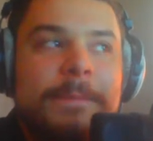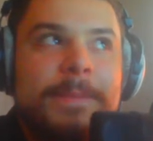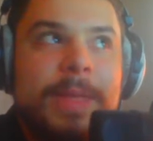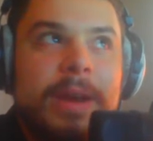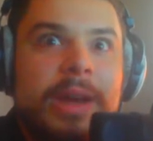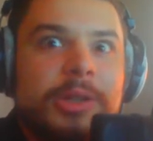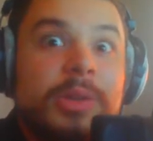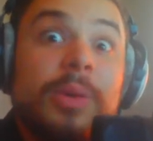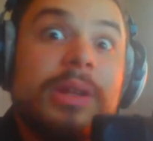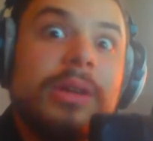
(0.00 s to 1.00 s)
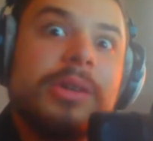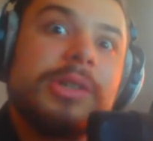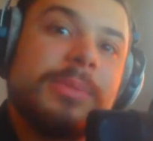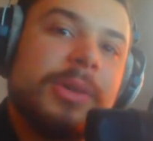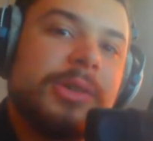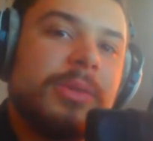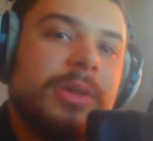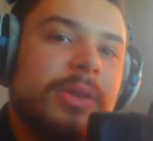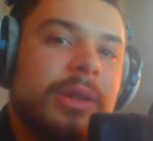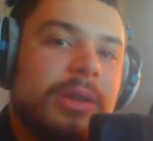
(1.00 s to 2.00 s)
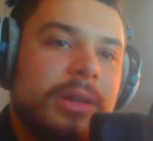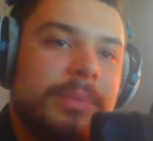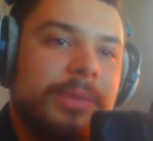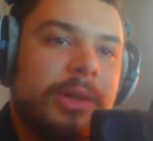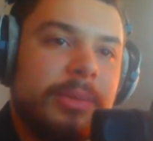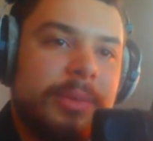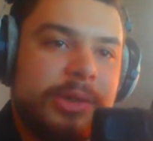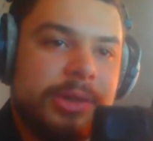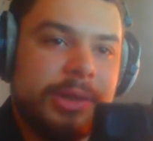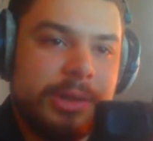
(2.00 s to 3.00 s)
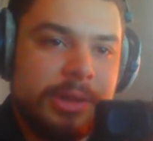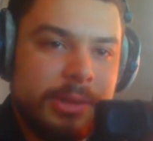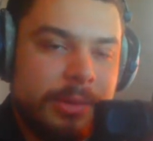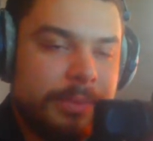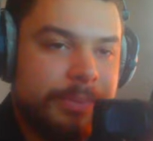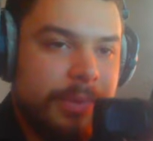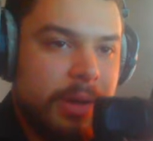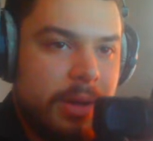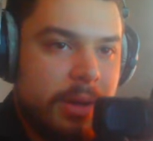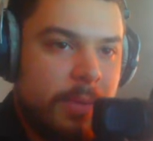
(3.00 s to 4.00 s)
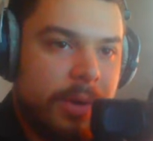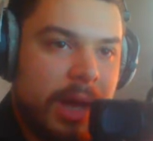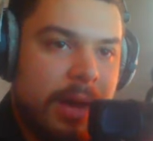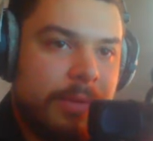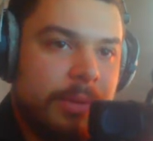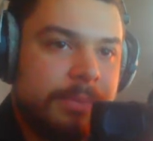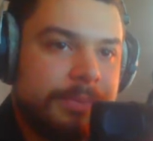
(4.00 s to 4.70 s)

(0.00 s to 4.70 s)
in the next 20 years, especially when you look at their, pensioning system and what have you.